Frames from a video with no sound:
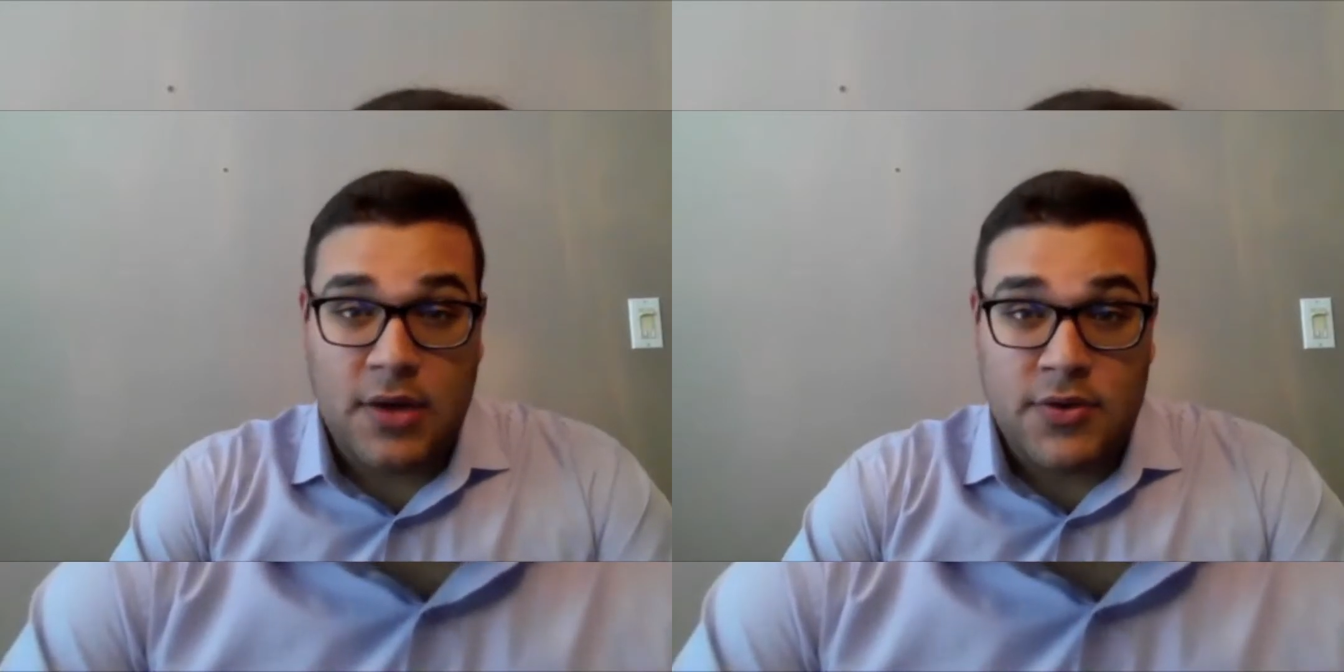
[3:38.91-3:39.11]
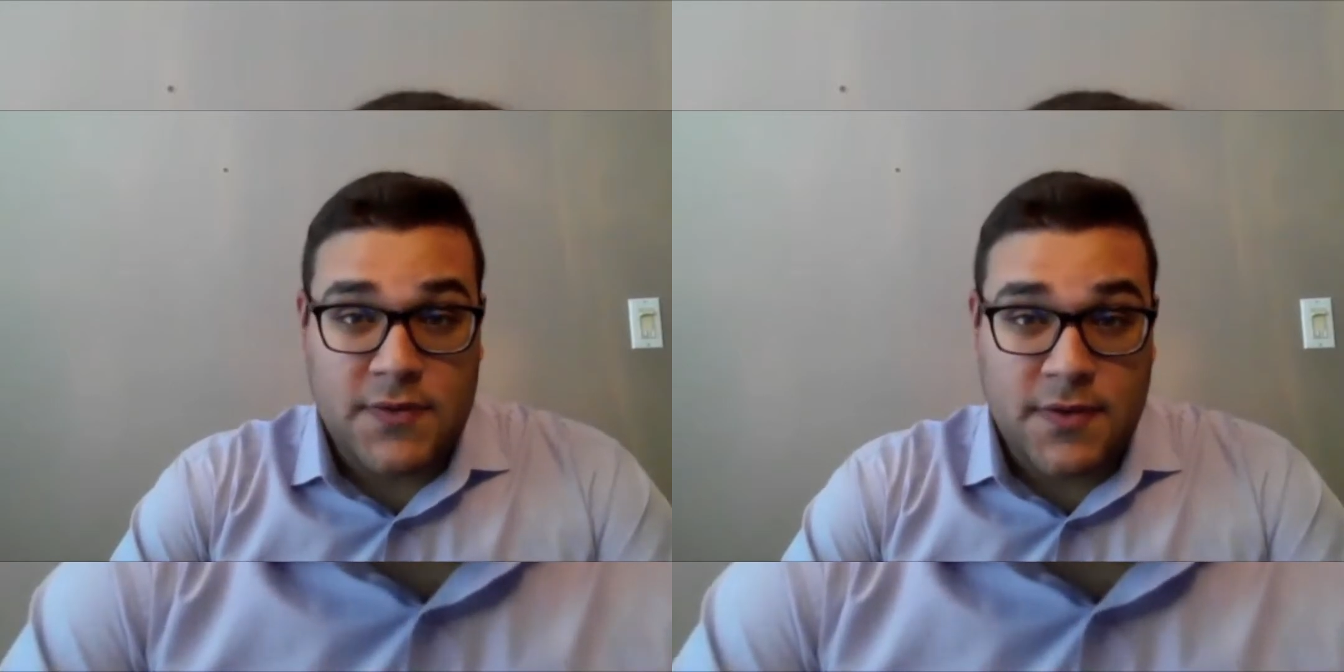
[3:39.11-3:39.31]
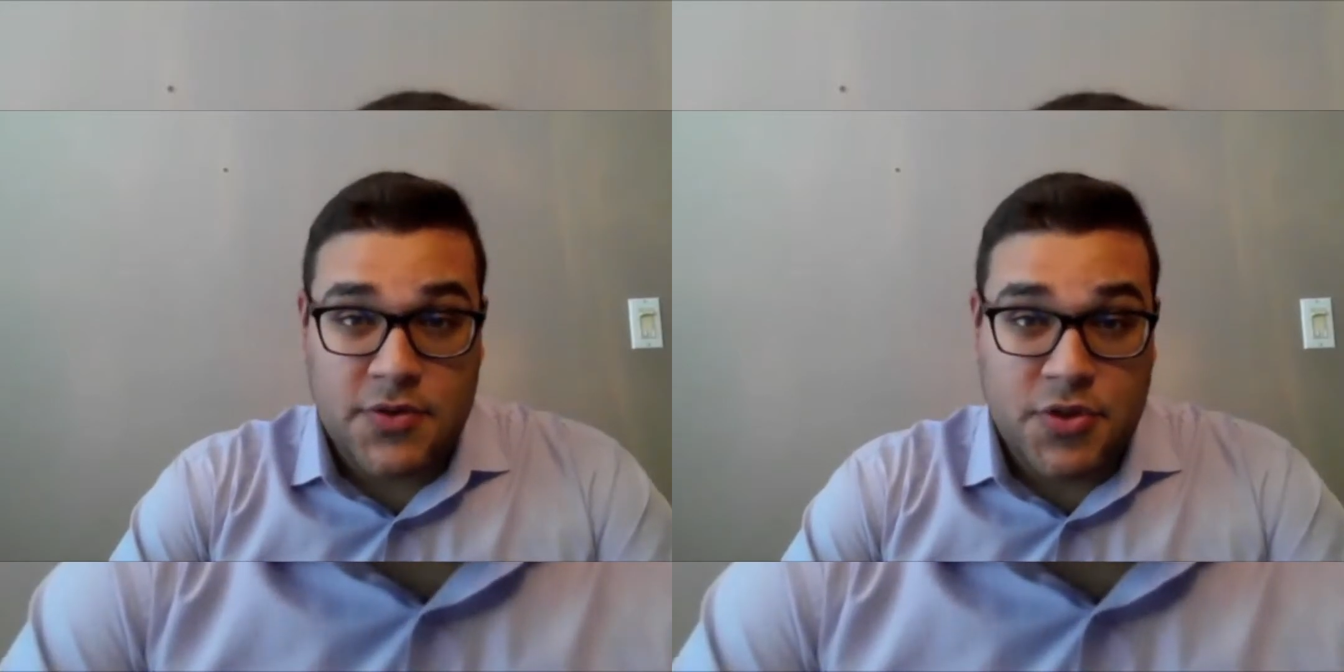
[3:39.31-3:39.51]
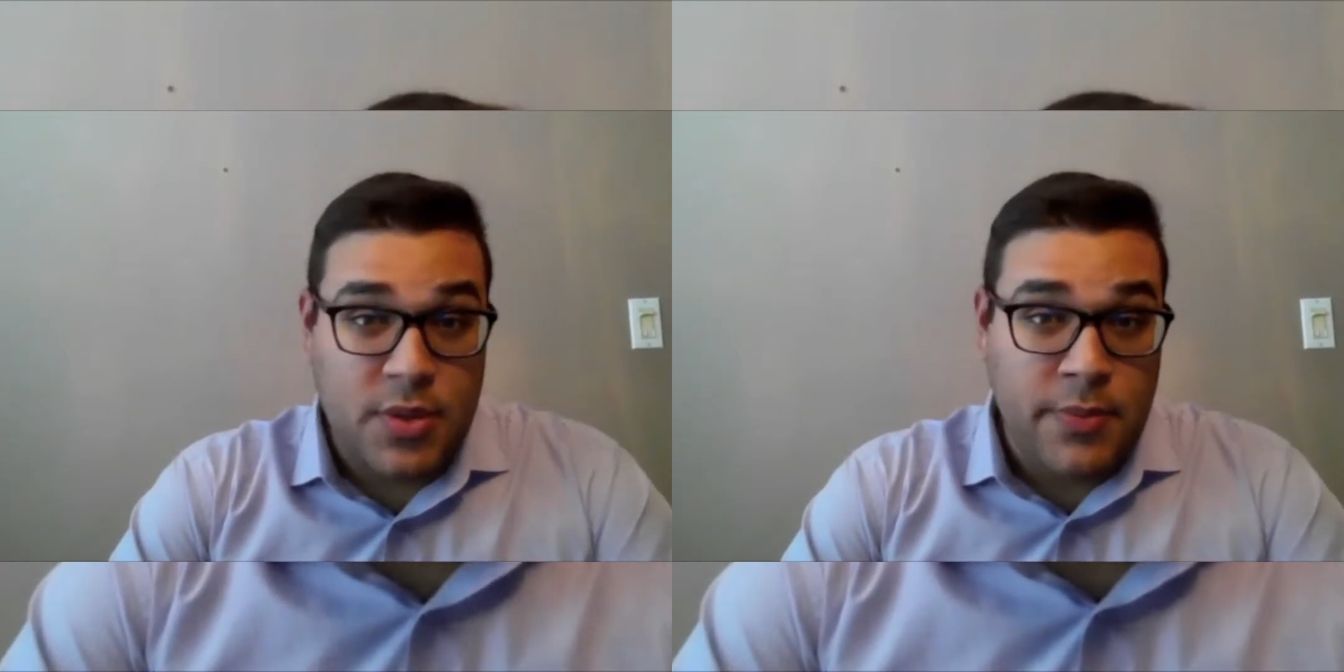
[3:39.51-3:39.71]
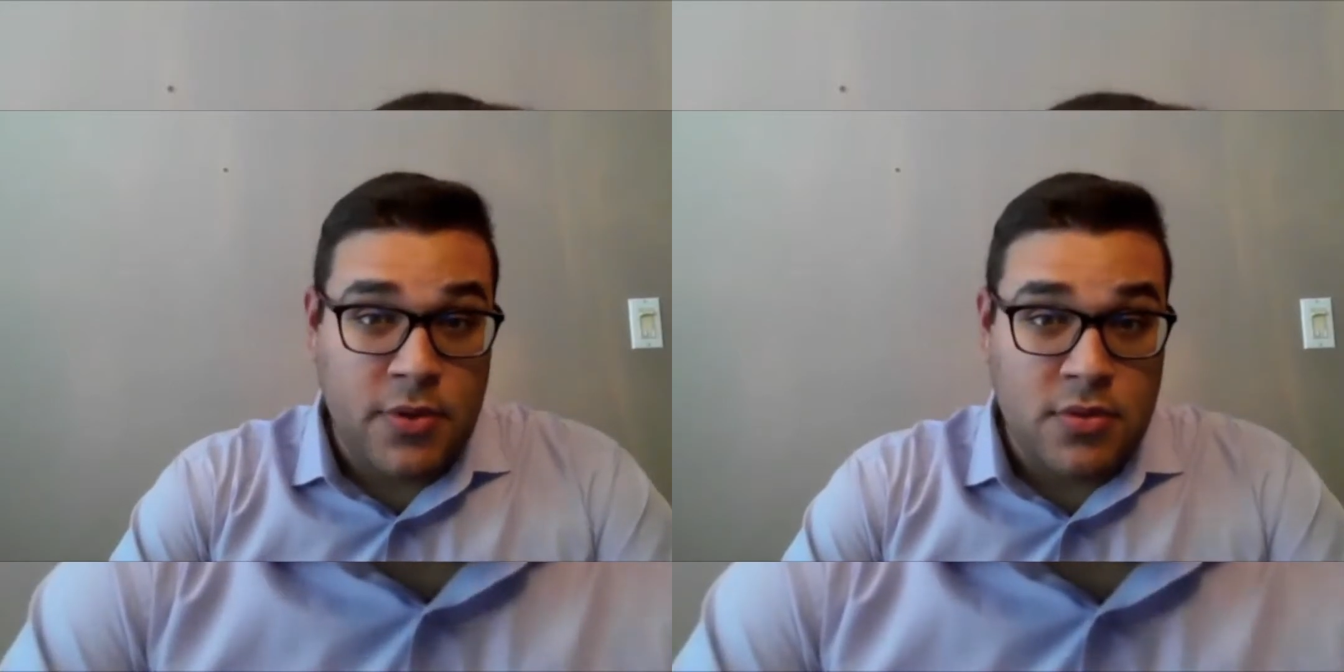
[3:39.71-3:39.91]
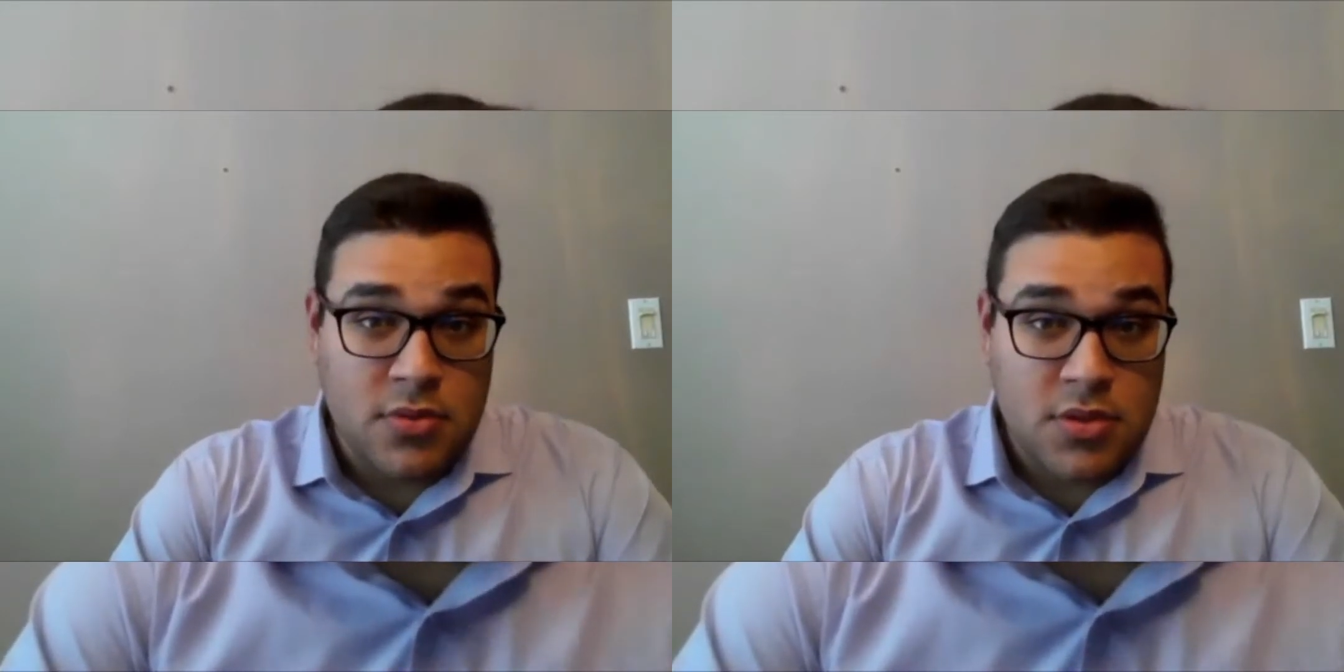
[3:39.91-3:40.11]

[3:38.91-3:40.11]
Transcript: house for 2 people?